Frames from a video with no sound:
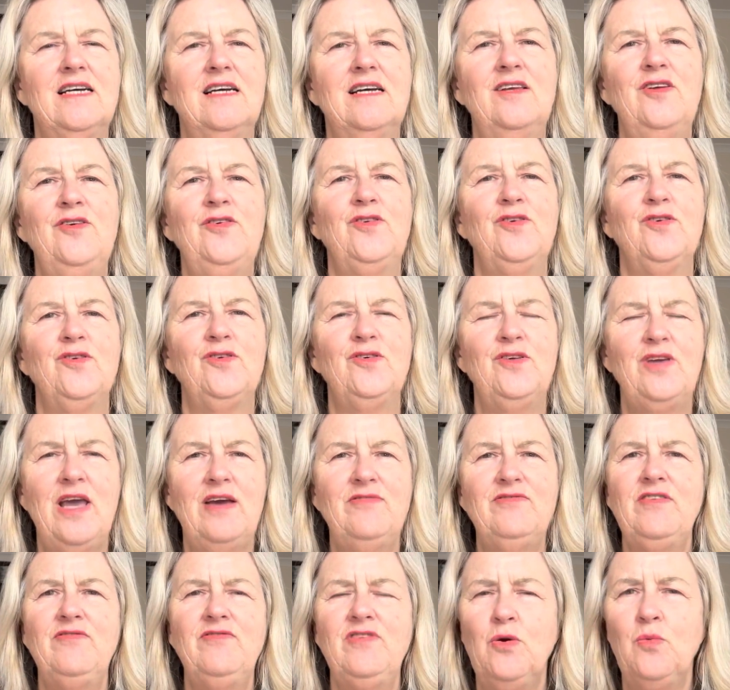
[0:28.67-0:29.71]
You have
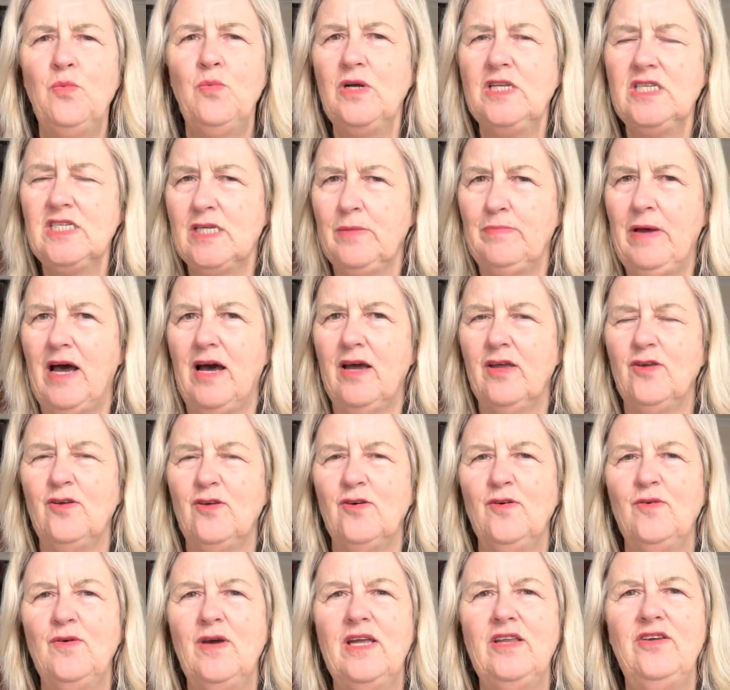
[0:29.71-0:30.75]
to have your wits about
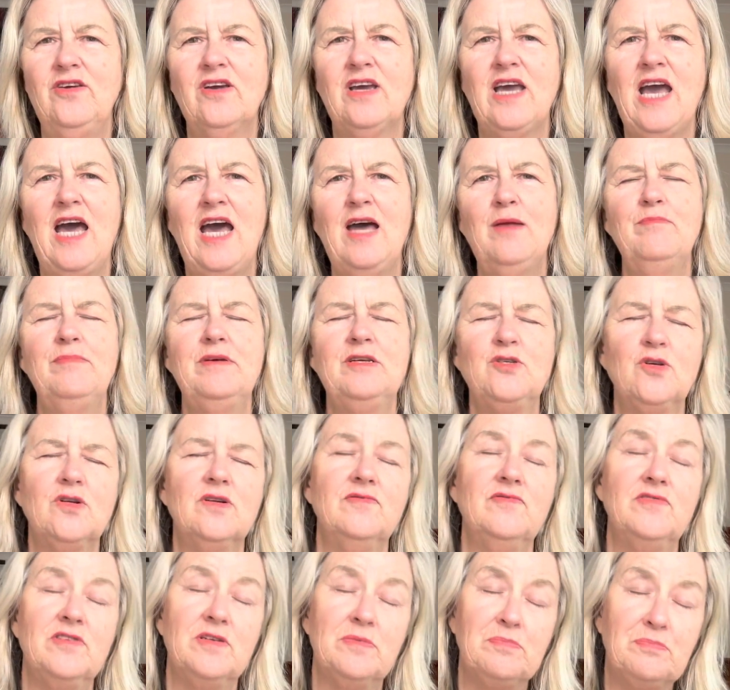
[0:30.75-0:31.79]
you, and you can't be sort
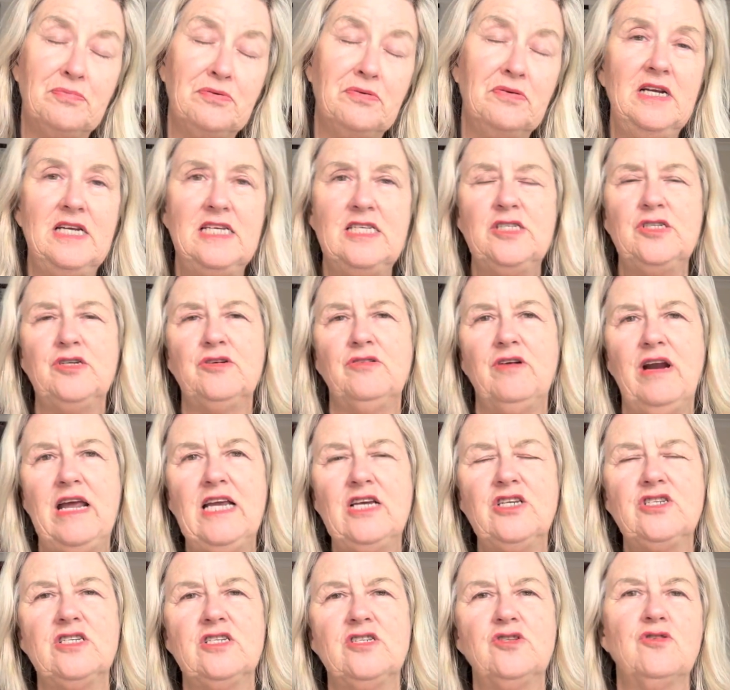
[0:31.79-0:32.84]
of depressed or
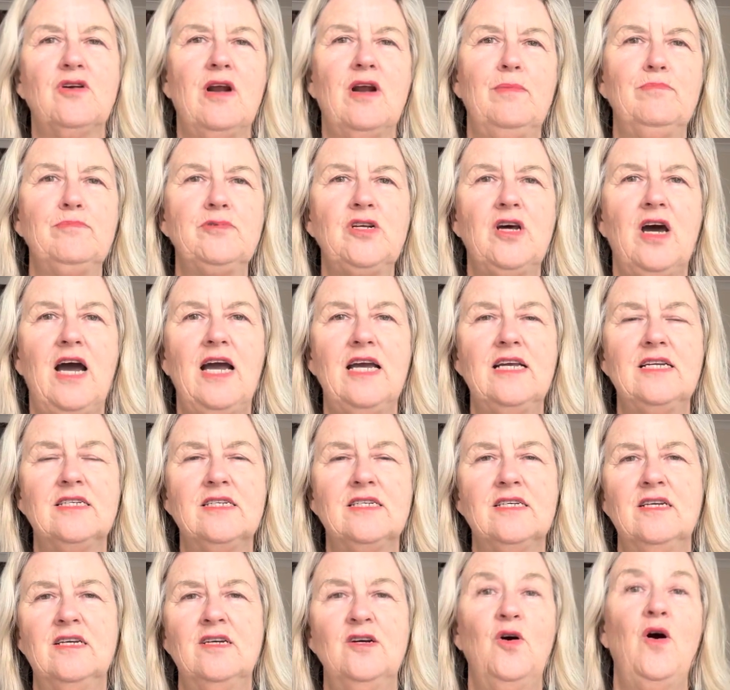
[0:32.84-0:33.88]
anxious or uptight
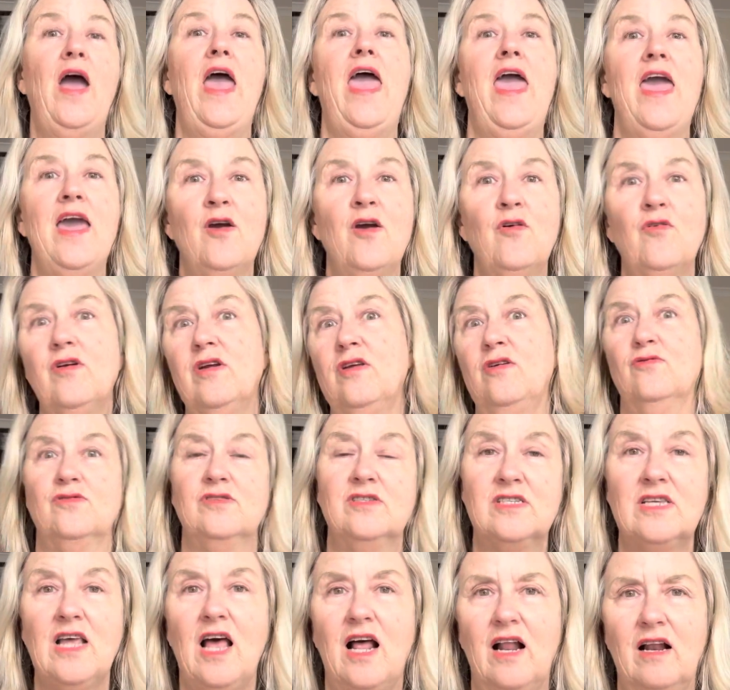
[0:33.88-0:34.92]
or angry
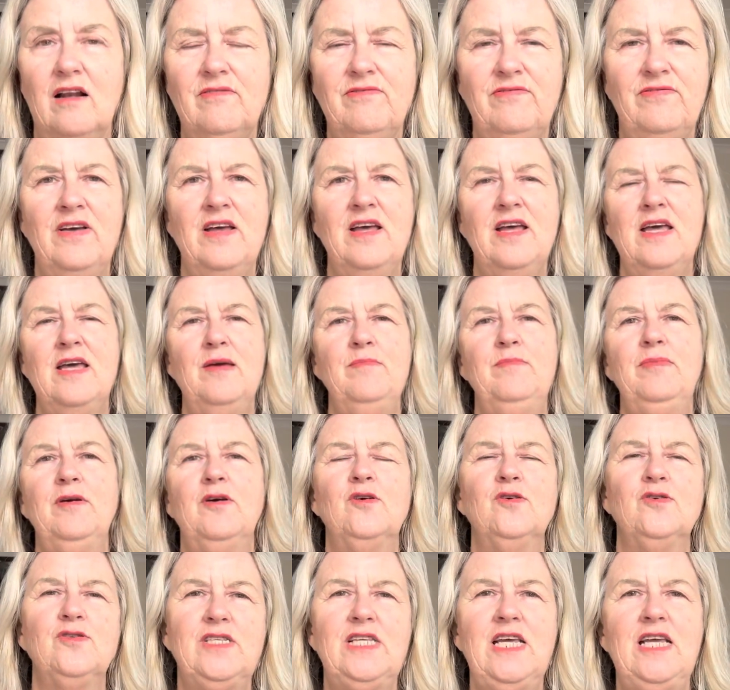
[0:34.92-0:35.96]
yourself,
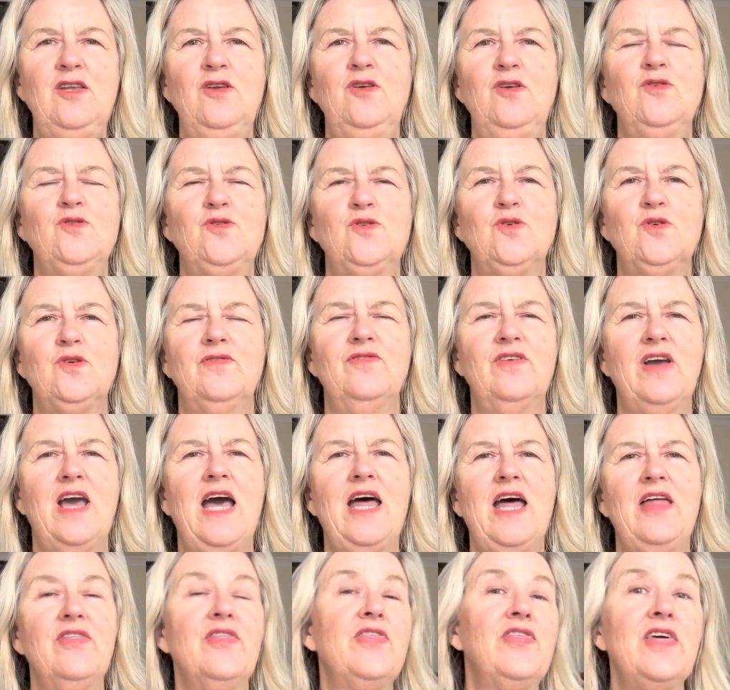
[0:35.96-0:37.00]
because then you sort of
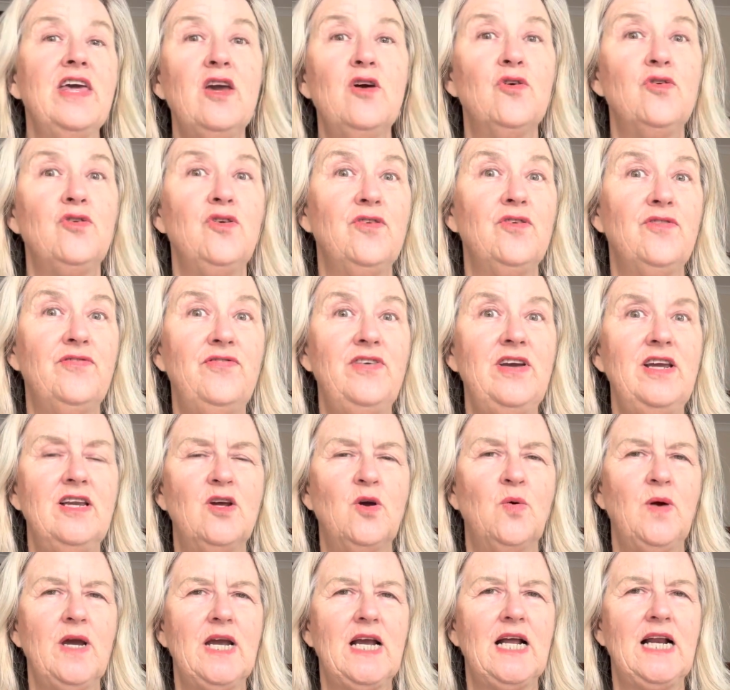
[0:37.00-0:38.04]
can't think on your feet
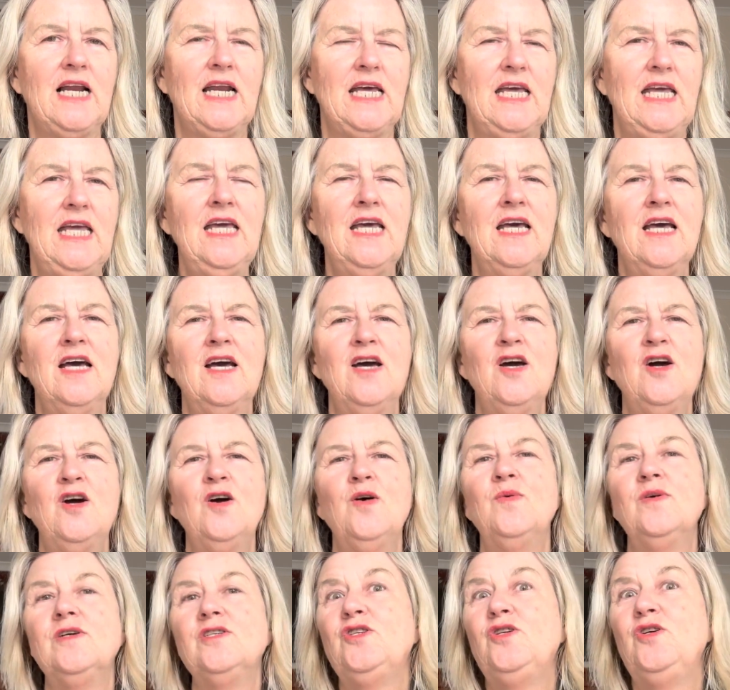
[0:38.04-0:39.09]
quickly,
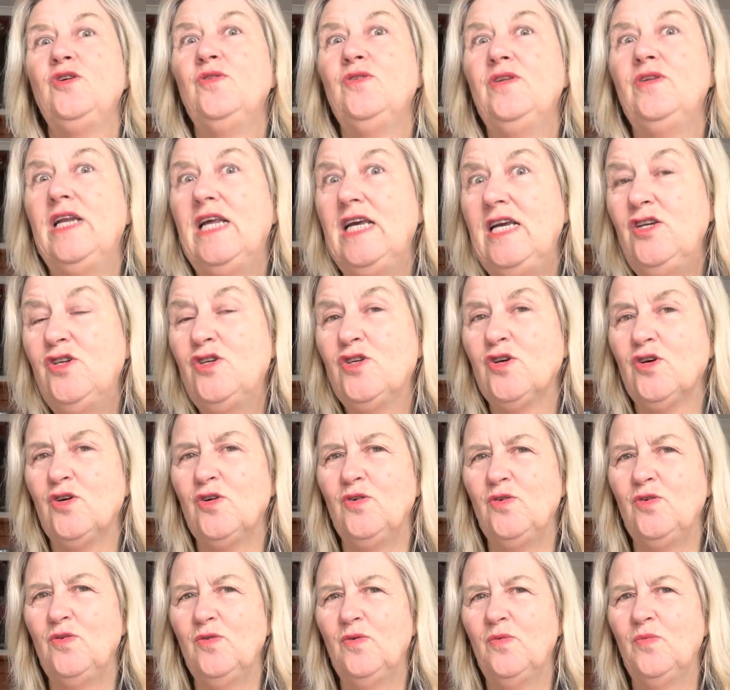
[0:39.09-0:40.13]
which you need
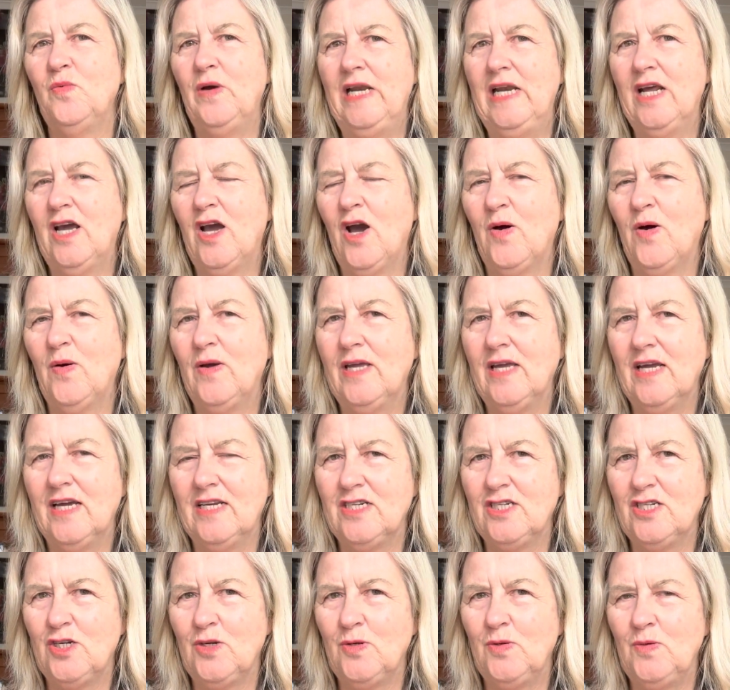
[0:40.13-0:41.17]
to when going
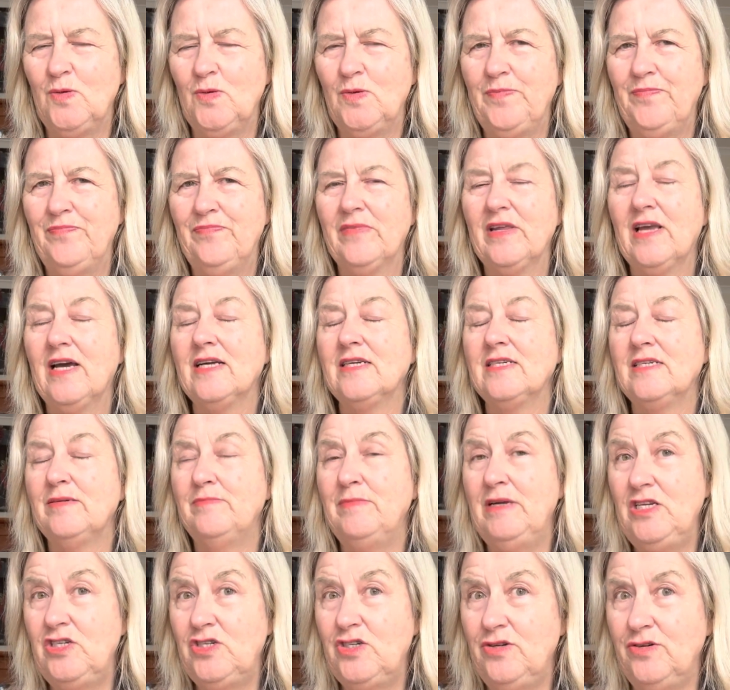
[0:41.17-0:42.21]
into a
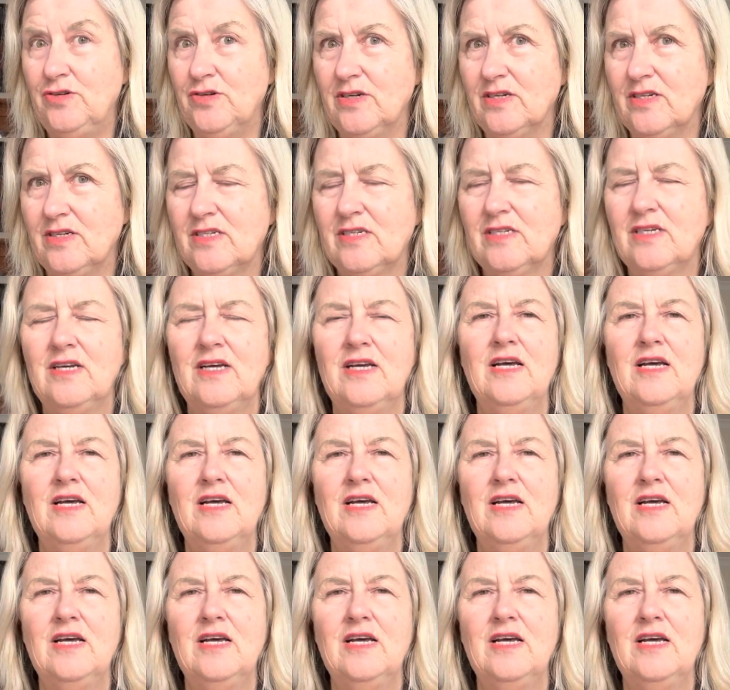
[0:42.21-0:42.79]
dementia unit.